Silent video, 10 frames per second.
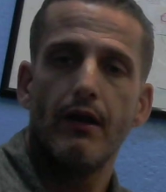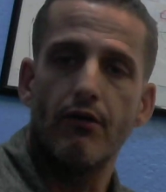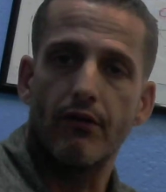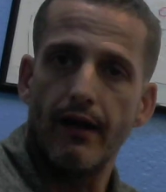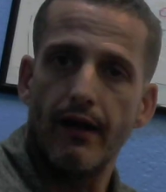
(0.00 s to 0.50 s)
your
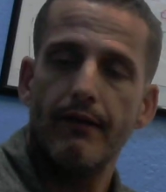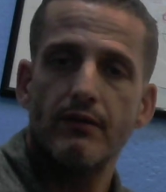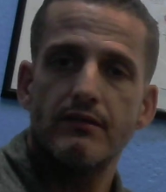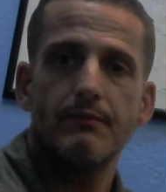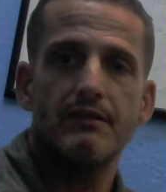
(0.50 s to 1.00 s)
gut
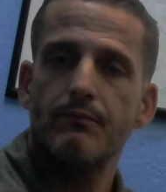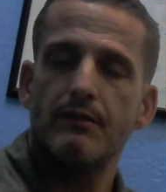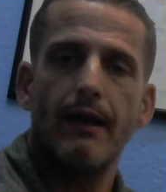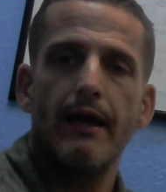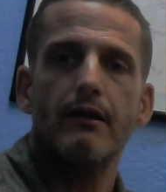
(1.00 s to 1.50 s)
wasn't
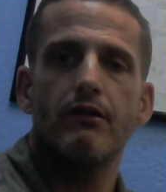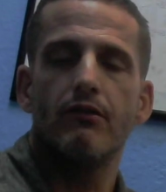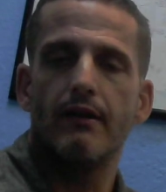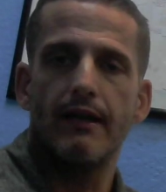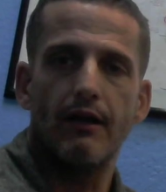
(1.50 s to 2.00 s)
symptomatic? You
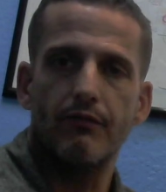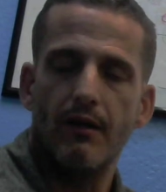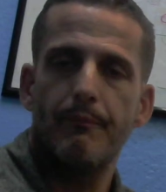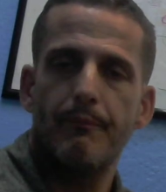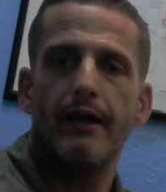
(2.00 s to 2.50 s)
didn't have
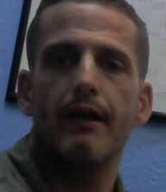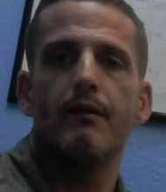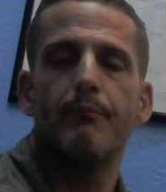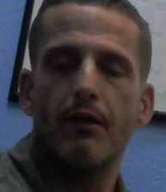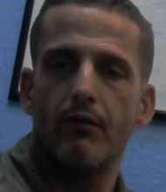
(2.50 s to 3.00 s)
gut
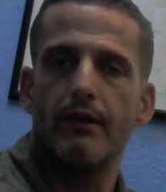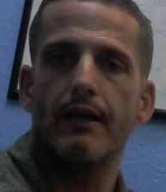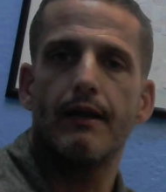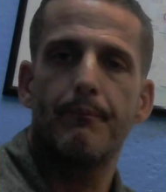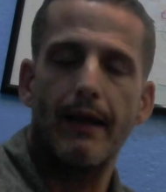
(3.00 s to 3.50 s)
pain,
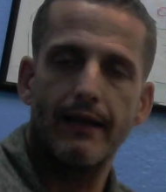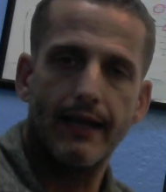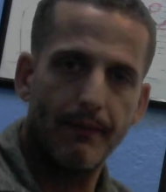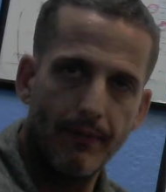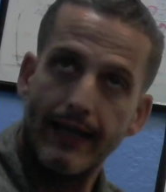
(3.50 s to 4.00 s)
bloating,
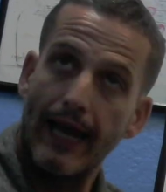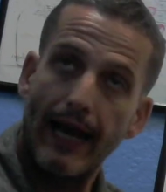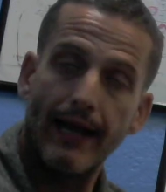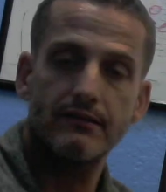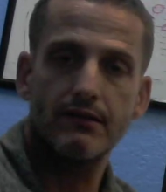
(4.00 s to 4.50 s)

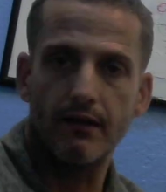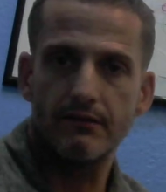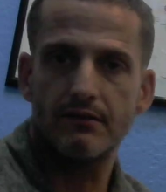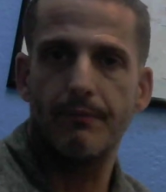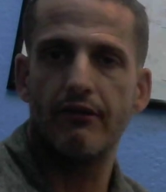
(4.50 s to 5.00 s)
gas,
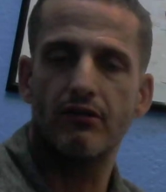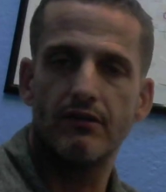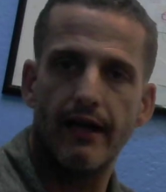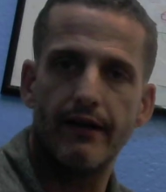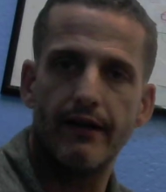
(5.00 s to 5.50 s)
constipation,
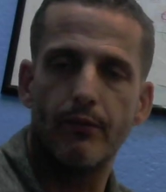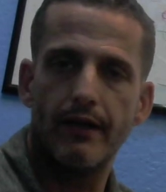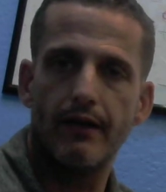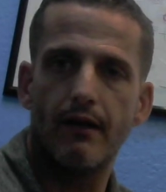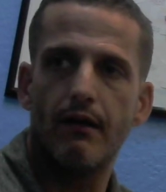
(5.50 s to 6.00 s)

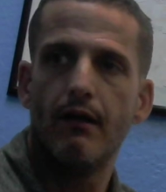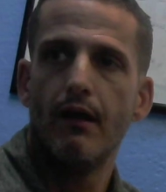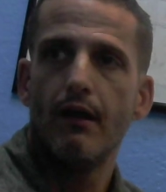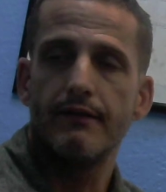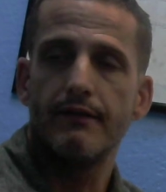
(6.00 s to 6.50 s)
diarrhea,
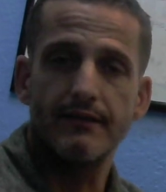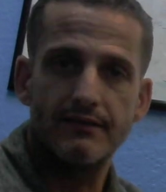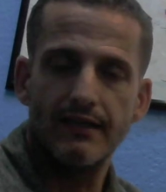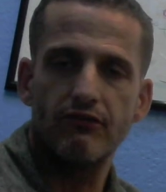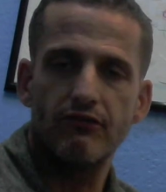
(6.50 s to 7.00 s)

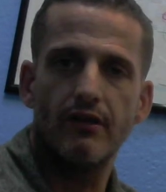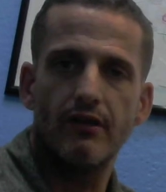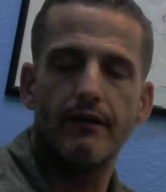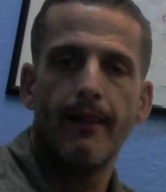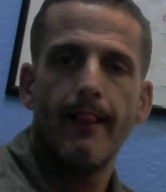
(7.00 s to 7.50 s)

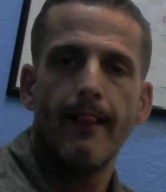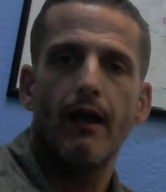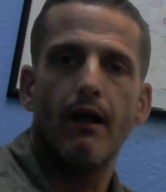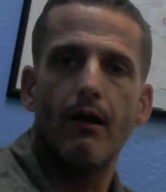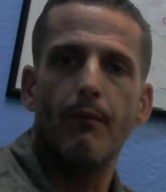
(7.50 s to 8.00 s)
distension,
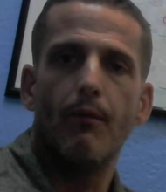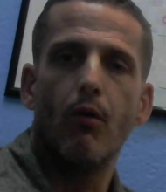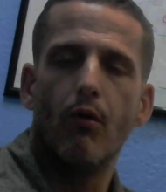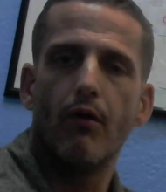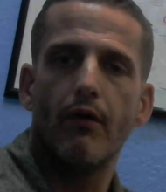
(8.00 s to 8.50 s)

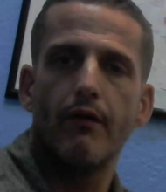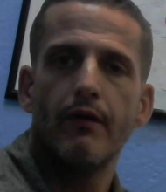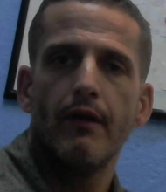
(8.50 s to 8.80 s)
or